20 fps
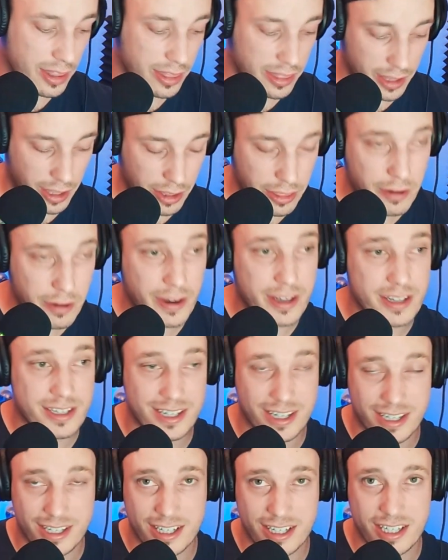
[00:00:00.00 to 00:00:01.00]
The other
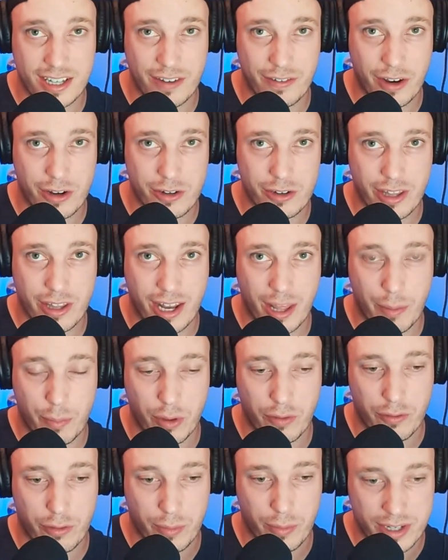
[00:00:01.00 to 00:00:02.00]
NZXT 700 that I
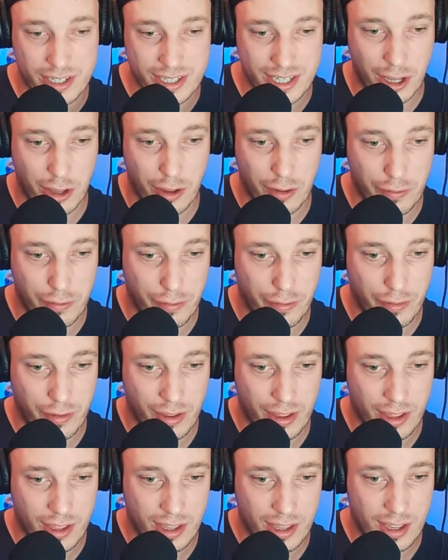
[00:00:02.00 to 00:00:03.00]
built for myself,
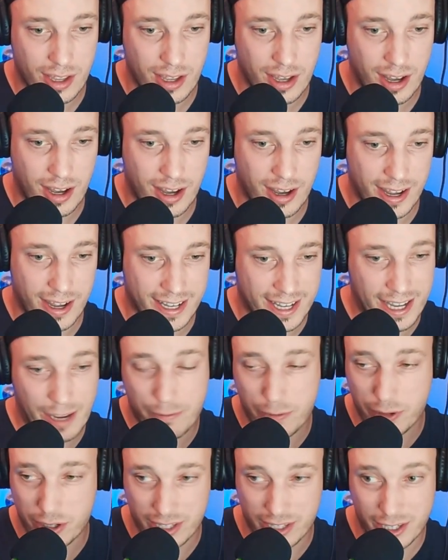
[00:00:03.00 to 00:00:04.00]
I
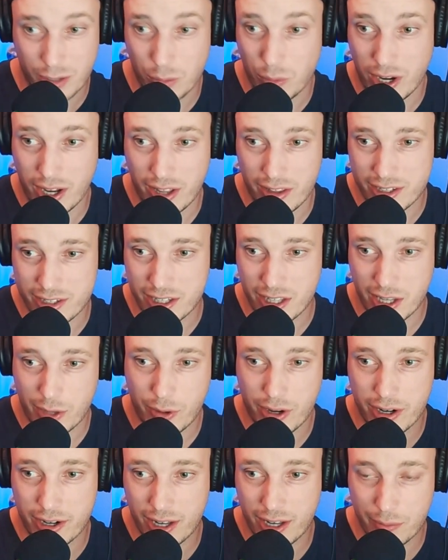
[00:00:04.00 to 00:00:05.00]
kept for a little while until I
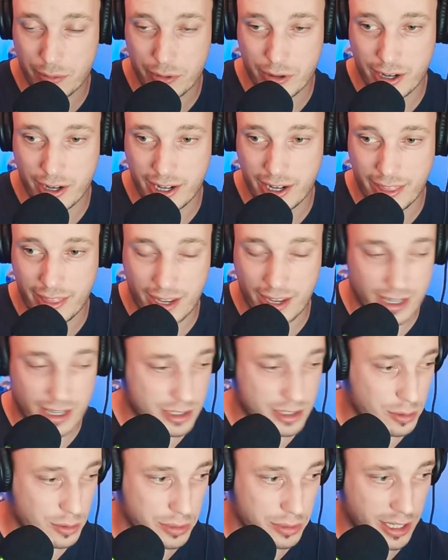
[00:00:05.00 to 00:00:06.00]
wanted to upgrade, and then I
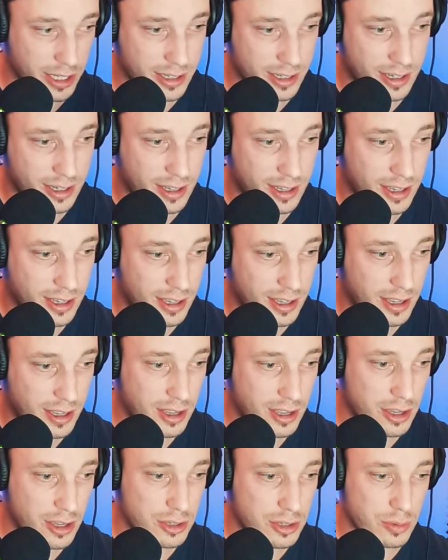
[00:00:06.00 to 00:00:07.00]
sold it
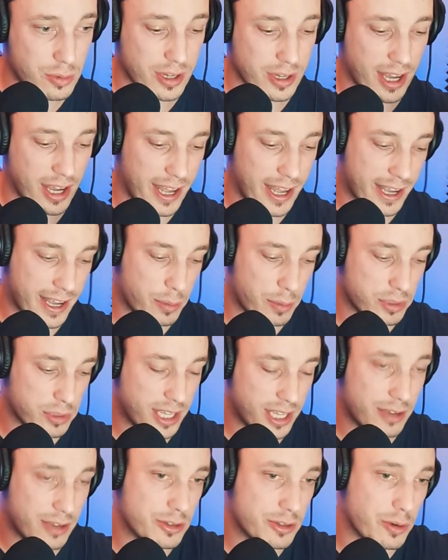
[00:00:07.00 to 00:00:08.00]
to a guy a couple
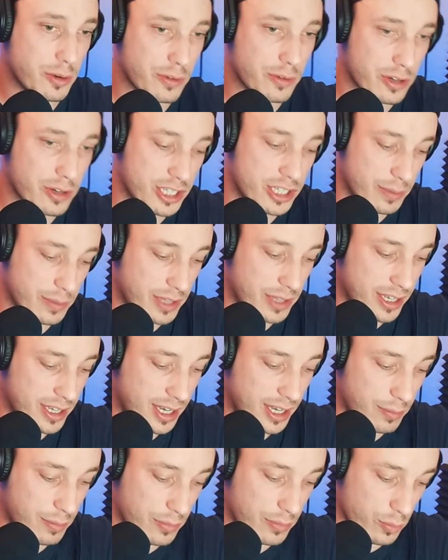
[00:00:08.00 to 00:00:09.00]
towns over and shipped it
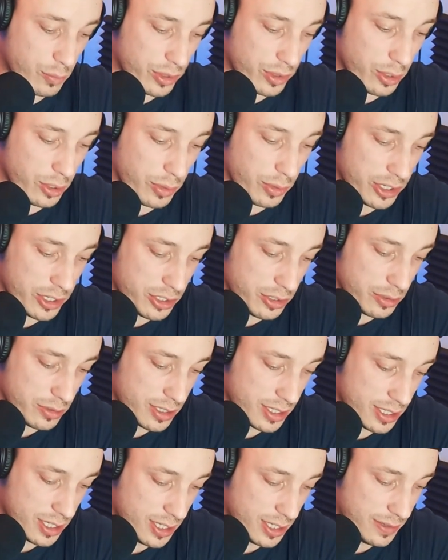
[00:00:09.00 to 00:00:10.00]
to him with no
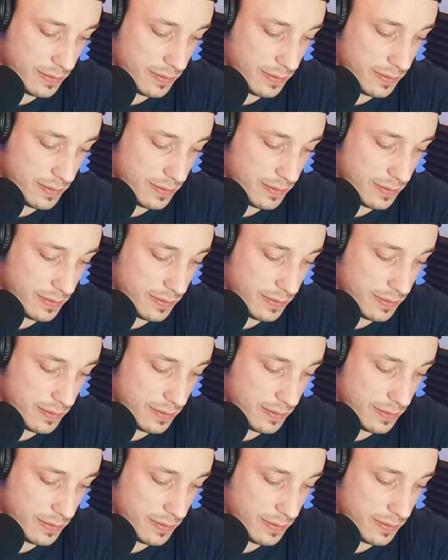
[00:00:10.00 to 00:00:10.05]
issues.